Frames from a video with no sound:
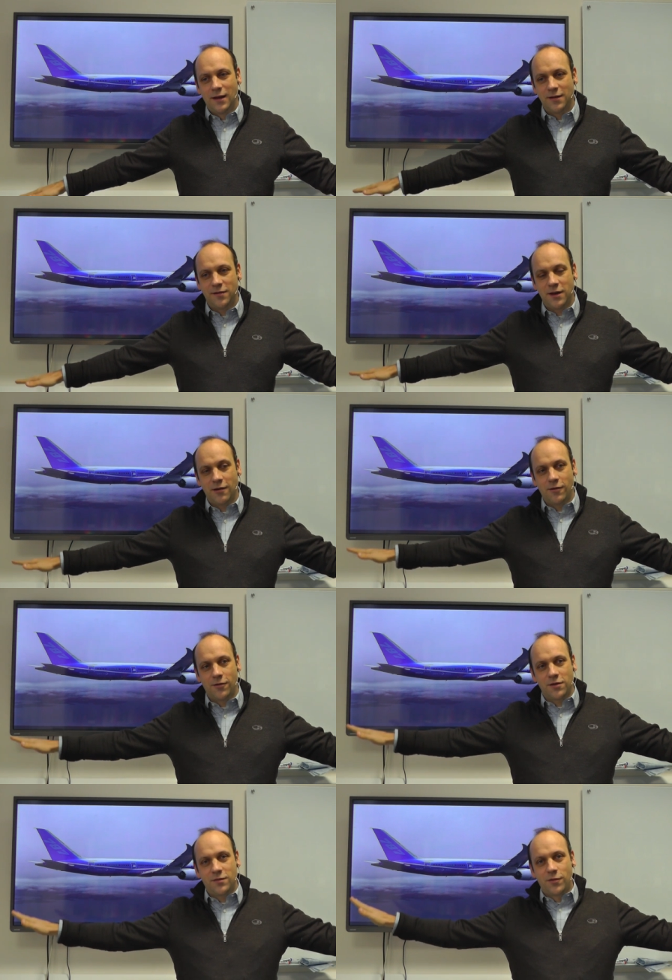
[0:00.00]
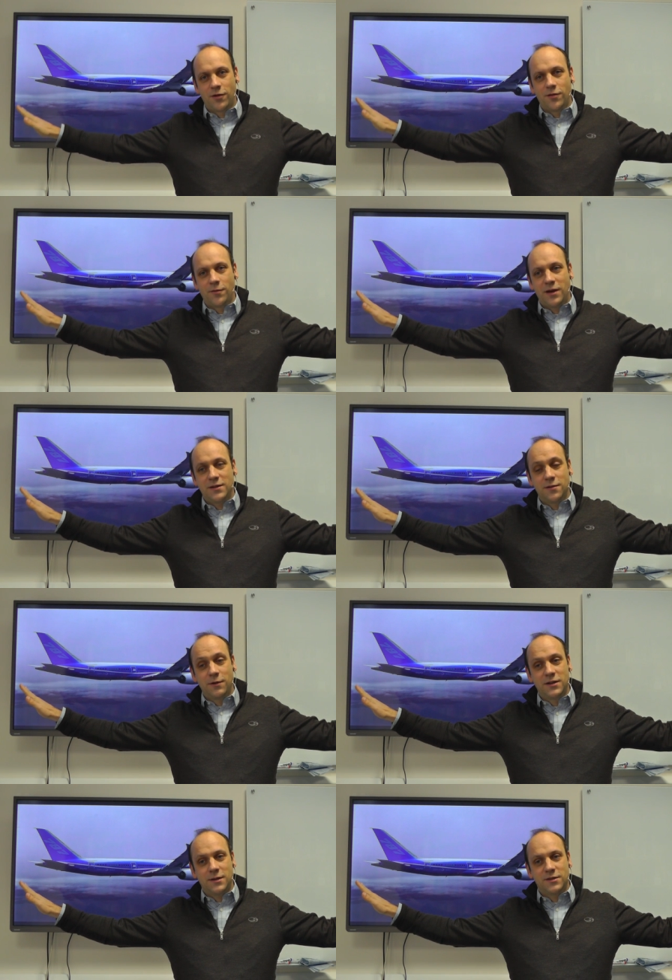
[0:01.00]
And as you go along, you put it on the wings, and the
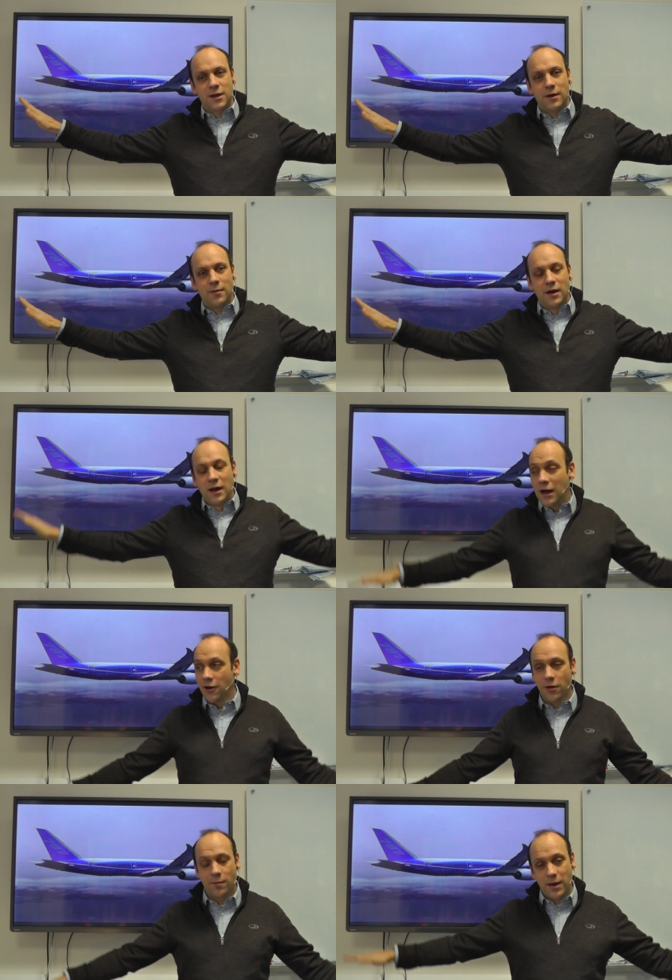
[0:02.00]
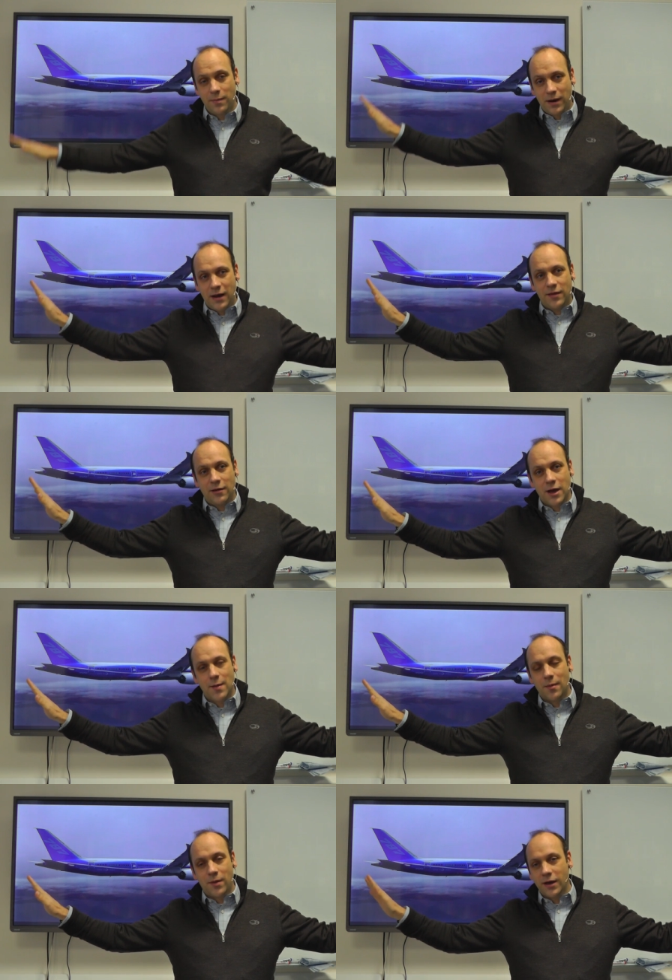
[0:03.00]
wingtips come up. And on a big plane, they'll
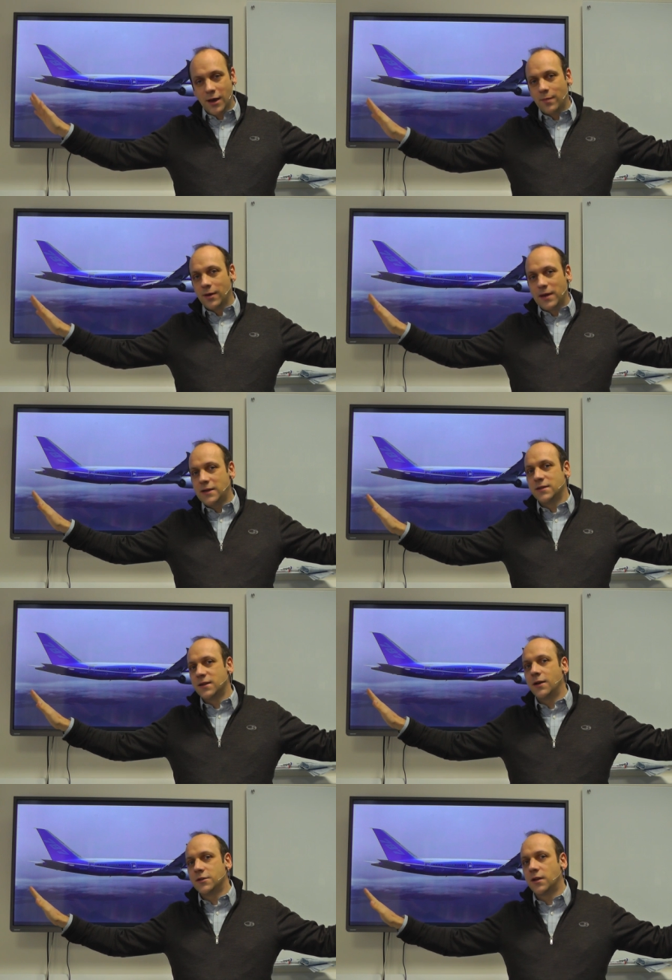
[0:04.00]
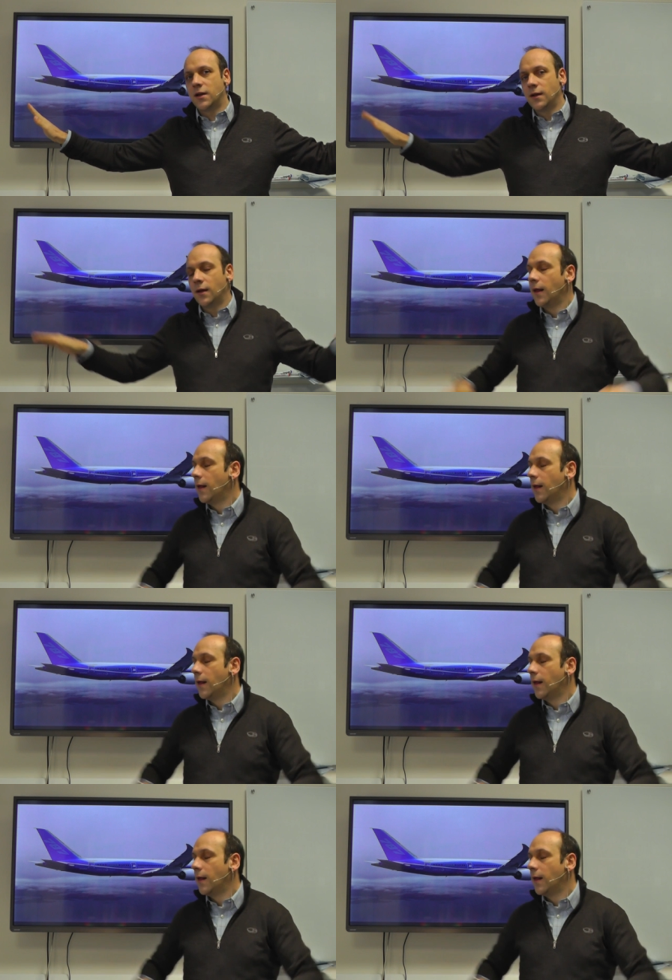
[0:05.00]
come up by a couple of meters, actually.